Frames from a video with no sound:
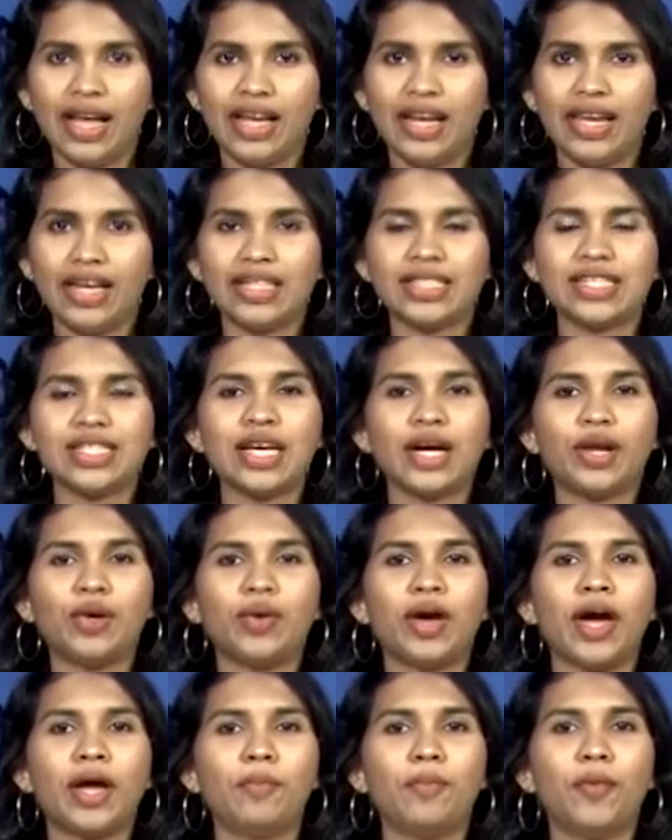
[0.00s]
Let's take a
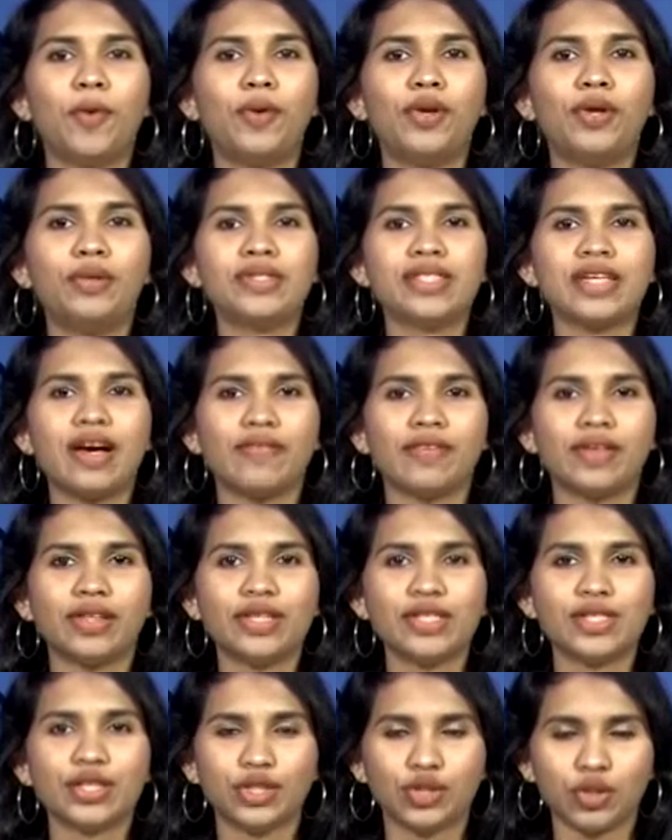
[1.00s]
look at more news after
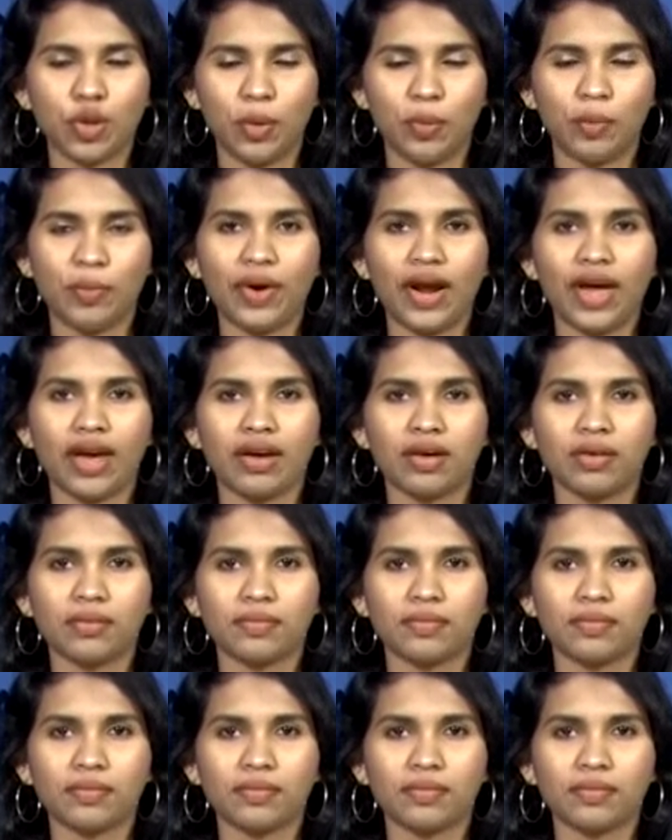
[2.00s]
this short break.